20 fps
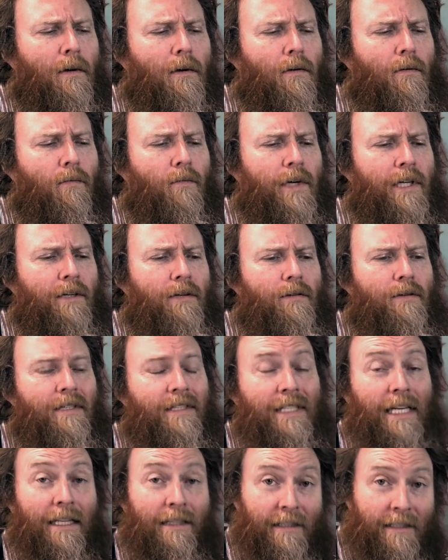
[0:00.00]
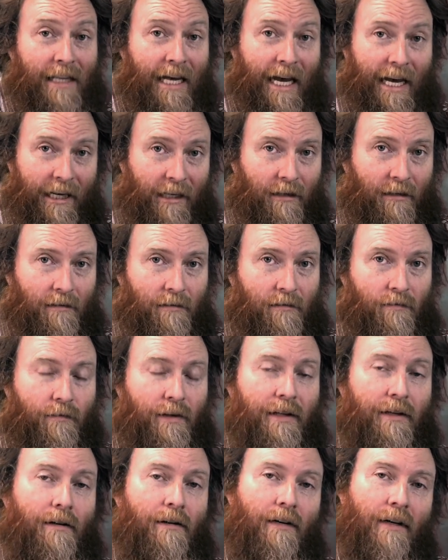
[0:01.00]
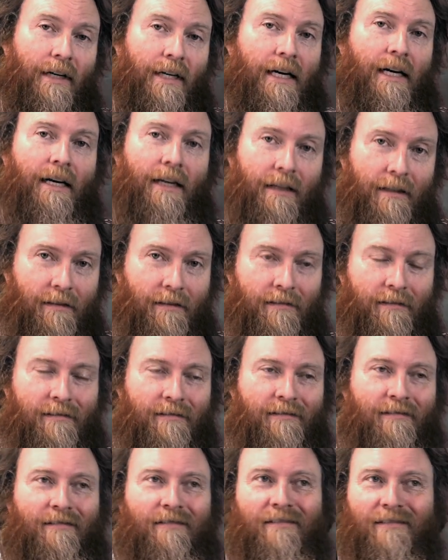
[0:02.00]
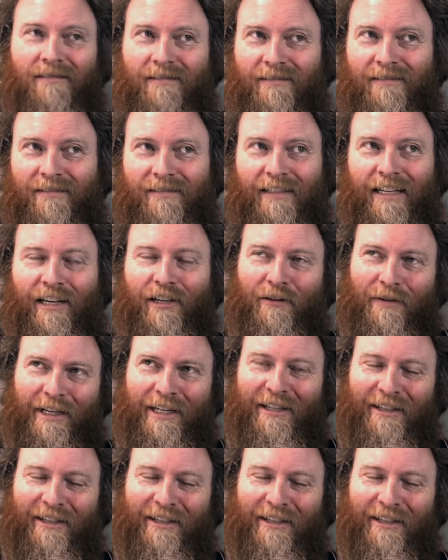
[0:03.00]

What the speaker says: when you sense that with your gut in your